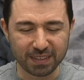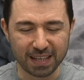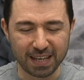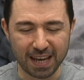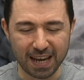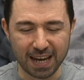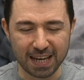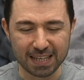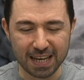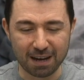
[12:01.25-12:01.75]

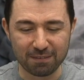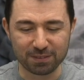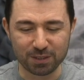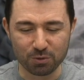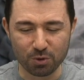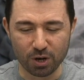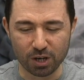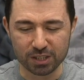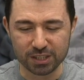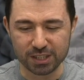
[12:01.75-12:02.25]
And
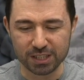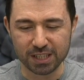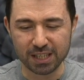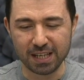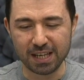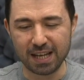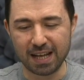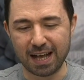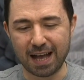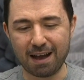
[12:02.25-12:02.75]
afterwards,
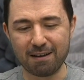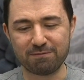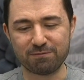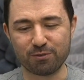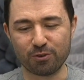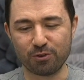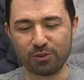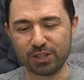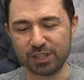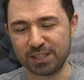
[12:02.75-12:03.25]

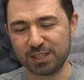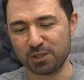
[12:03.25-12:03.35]
after this